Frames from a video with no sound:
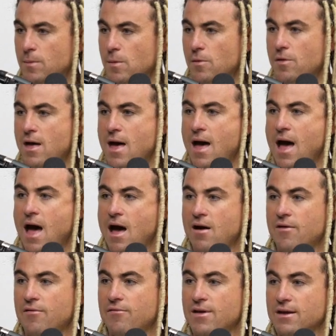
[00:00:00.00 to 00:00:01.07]
that
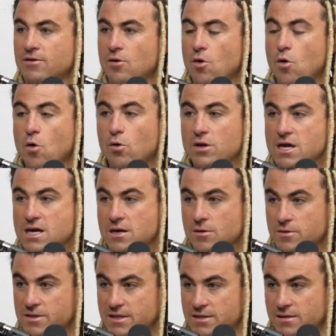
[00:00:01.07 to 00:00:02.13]
have like the whole
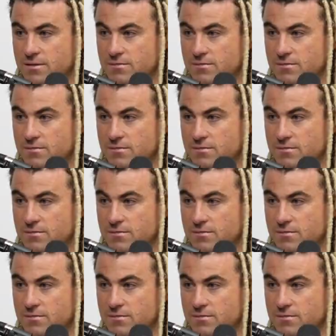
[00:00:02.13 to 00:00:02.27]
ecosystem.